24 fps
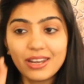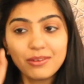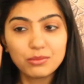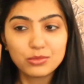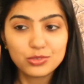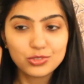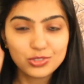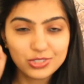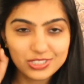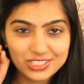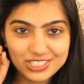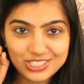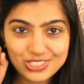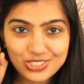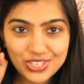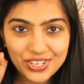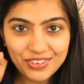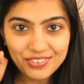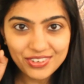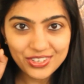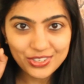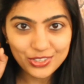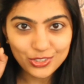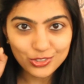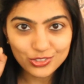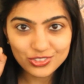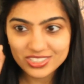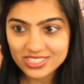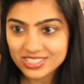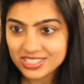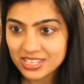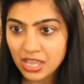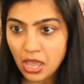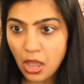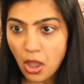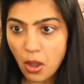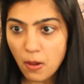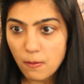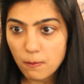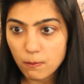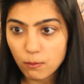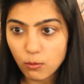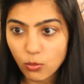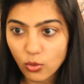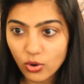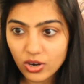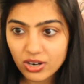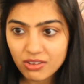and did you ever notice
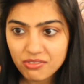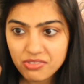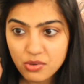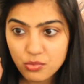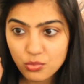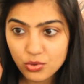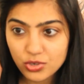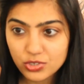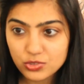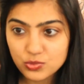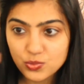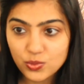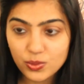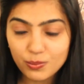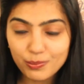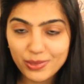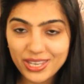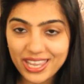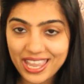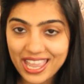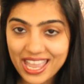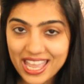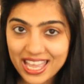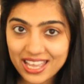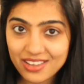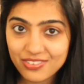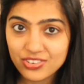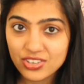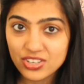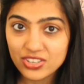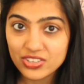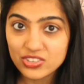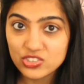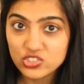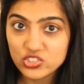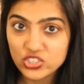more of the words will be F,